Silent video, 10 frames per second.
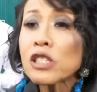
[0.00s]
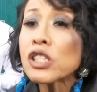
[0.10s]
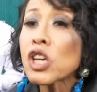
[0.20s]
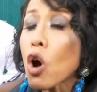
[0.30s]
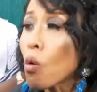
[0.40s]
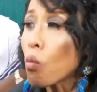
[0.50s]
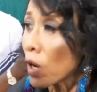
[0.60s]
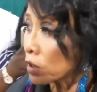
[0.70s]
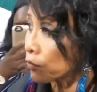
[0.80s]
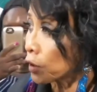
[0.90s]
so
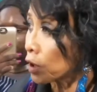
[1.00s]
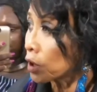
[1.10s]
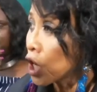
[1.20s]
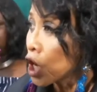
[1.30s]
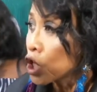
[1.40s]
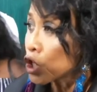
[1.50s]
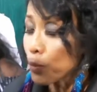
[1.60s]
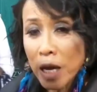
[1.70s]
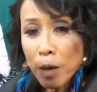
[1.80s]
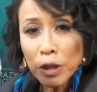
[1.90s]
wonderful to
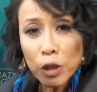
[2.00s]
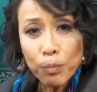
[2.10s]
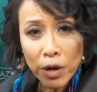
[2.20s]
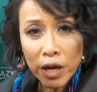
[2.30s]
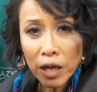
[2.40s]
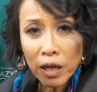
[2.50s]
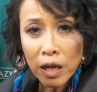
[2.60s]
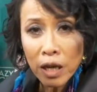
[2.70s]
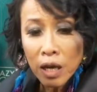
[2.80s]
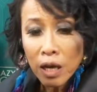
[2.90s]
be able to bring
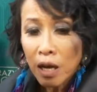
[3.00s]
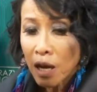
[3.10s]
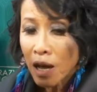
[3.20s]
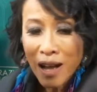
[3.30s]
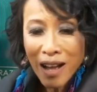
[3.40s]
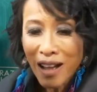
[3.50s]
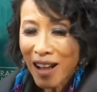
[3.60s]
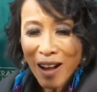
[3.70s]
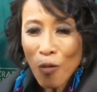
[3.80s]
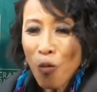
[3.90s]

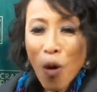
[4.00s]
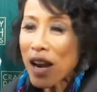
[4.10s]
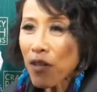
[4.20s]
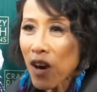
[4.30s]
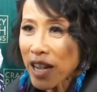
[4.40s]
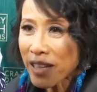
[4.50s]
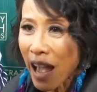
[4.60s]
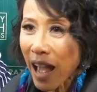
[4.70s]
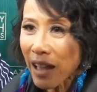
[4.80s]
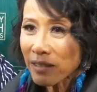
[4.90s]
whatever I
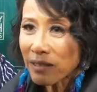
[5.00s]
can